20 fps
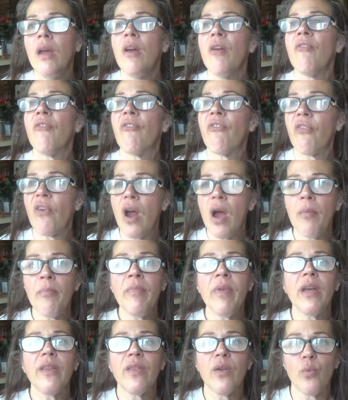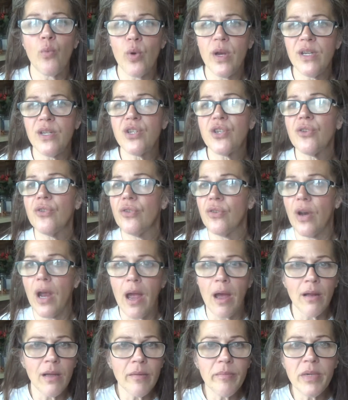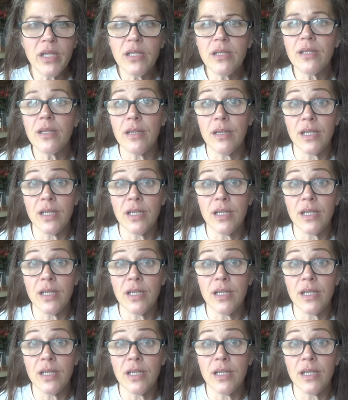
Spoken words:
from the winter elements,